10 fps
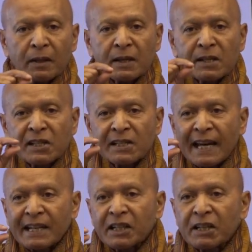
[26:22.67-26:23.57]
there's a
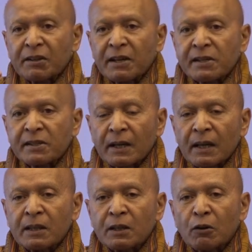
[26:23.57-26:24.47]
slight decrease
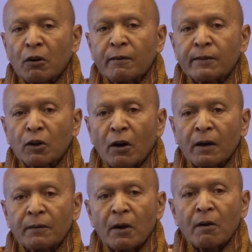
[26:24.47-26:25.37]
in the
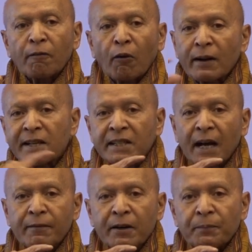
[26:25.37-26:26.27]
overall forest
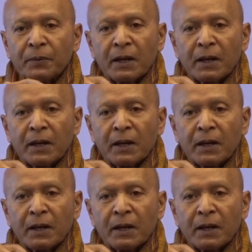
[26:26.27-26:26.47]
cover,